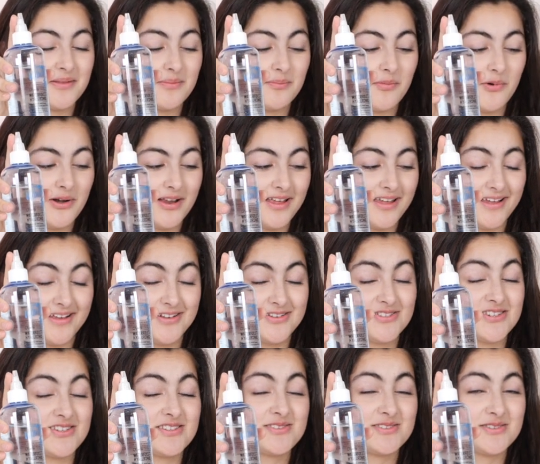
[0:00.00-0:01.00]
in the morning and
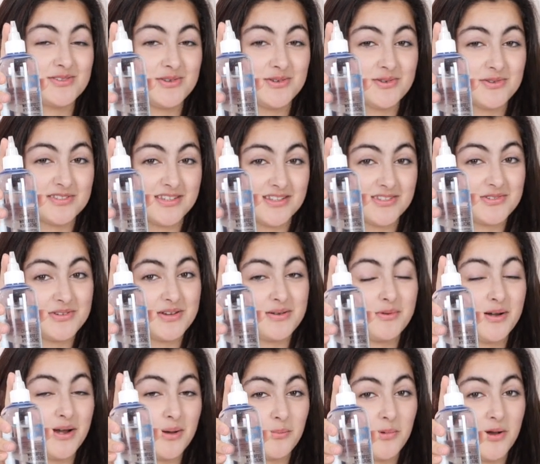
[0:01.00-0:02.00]
just do sunscreen
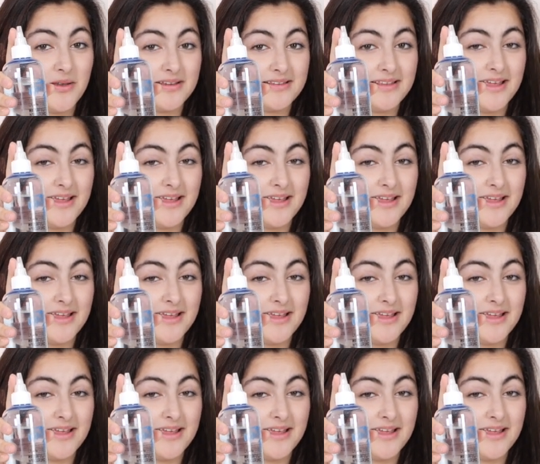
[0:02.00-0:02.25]
when I'm running